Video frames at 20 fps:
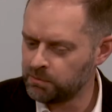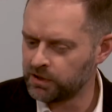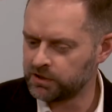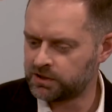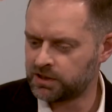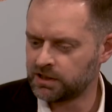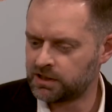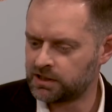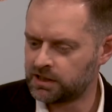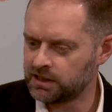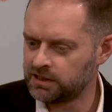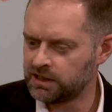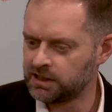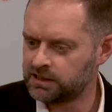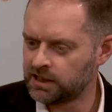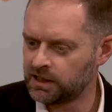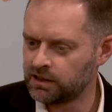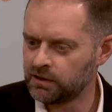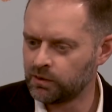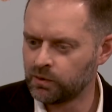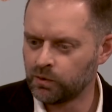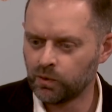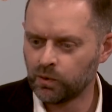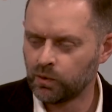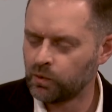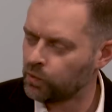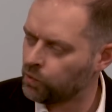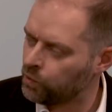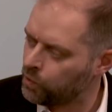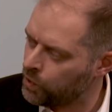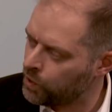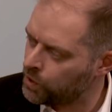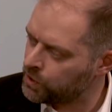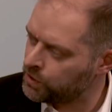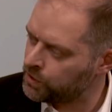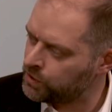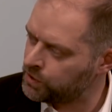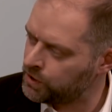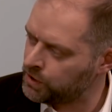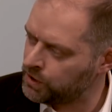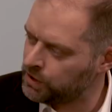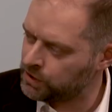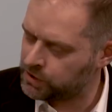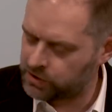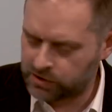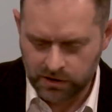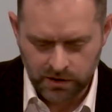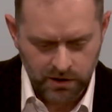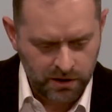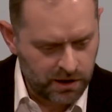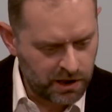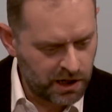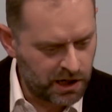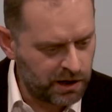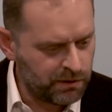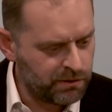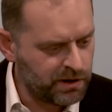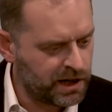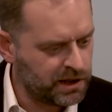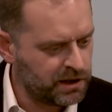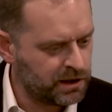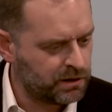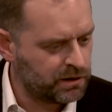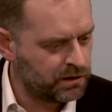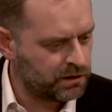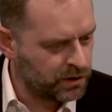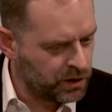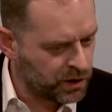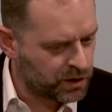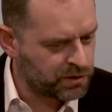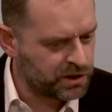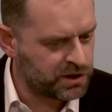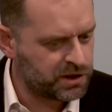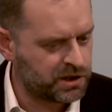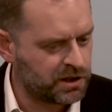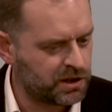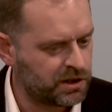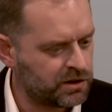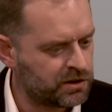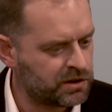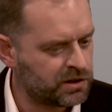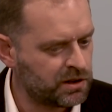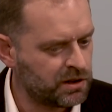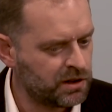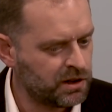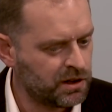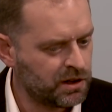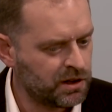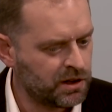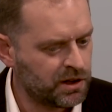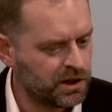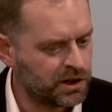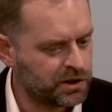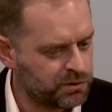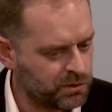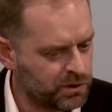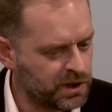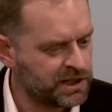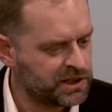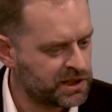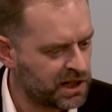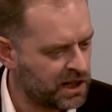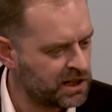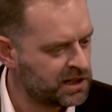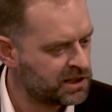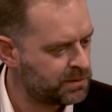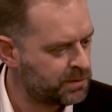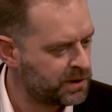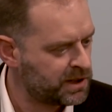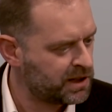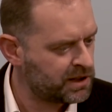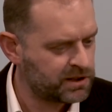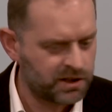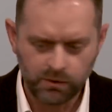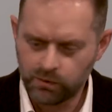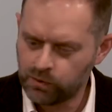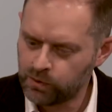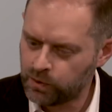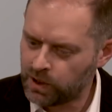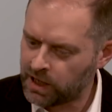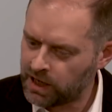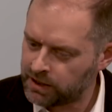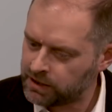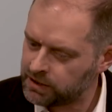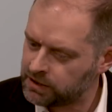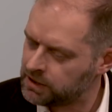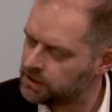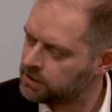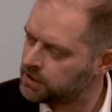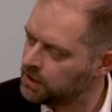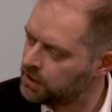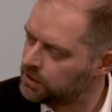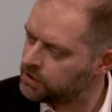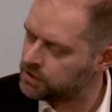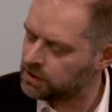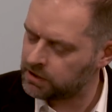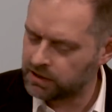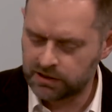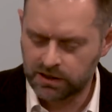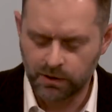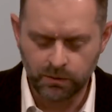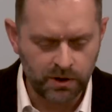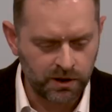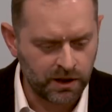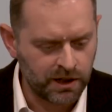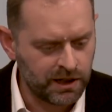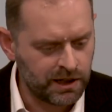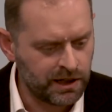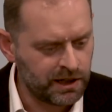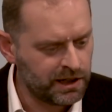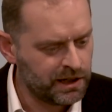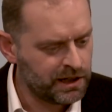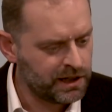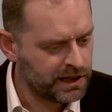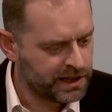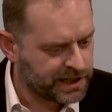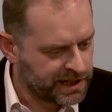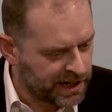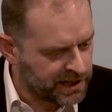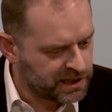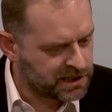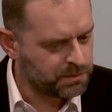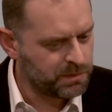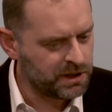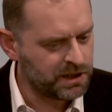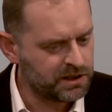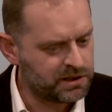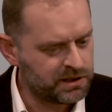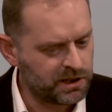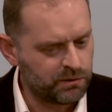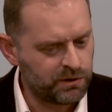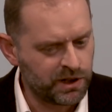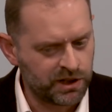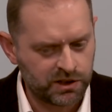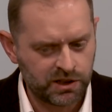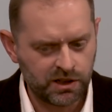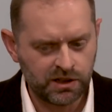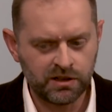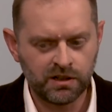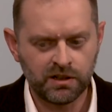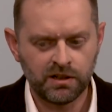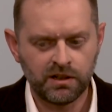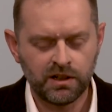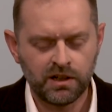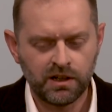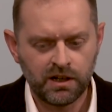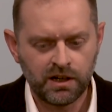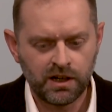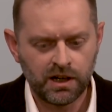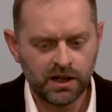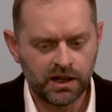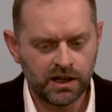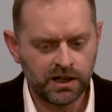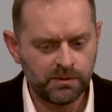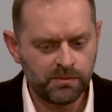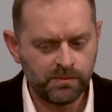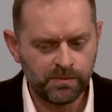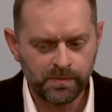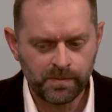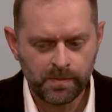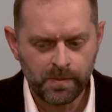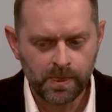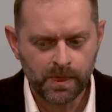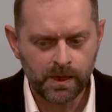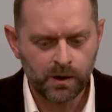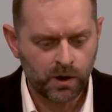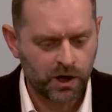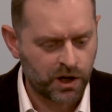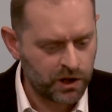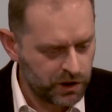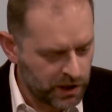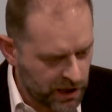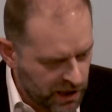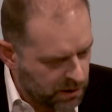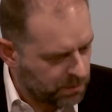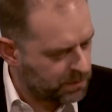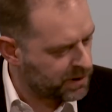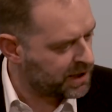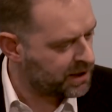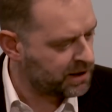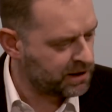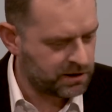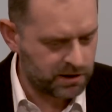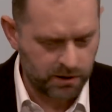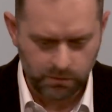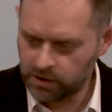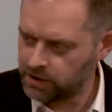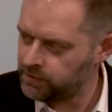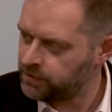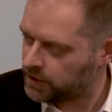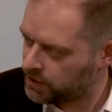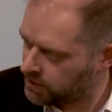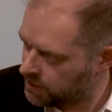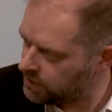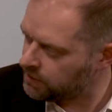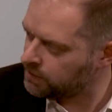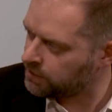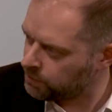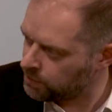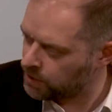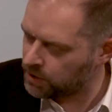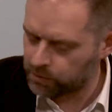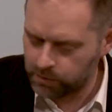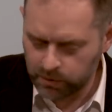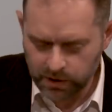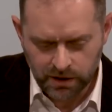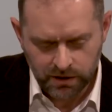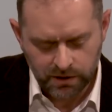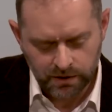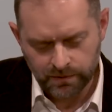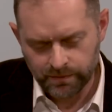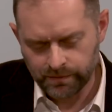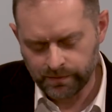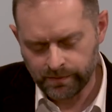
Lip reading: months into this. He said, one of these Iranian new Christians has really challenged me. I said, well, how did he challenge you? He said, well, he came to me and he said, Richard, can you help me? He said, well, if I can, I will.